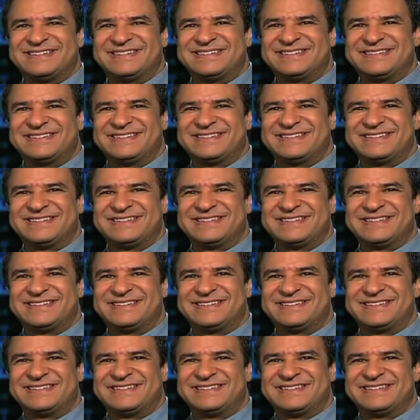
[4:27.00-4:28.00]

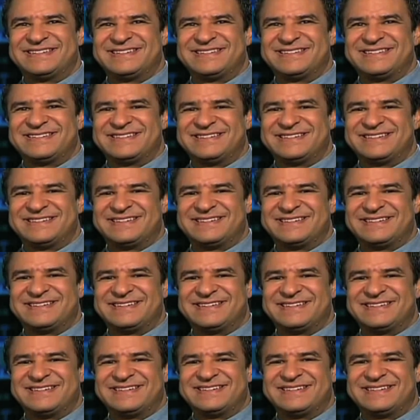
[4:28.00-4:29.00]

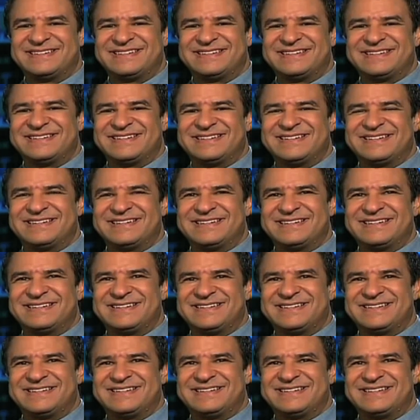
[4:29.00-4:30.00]

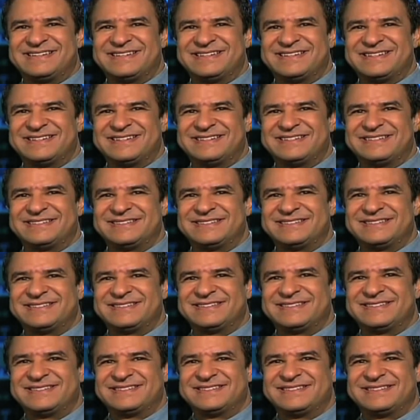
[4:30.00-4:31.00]

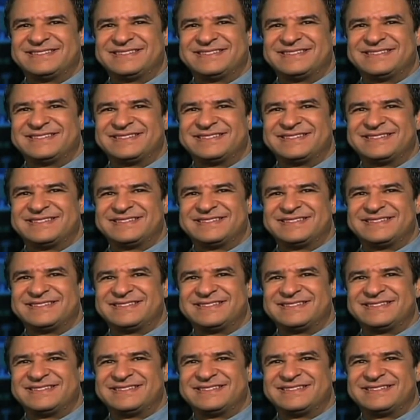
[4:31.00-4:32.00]

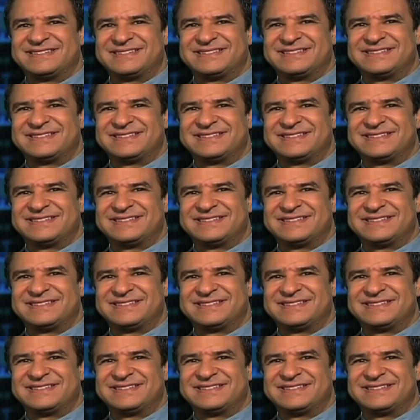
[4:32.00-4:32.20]
[no speech]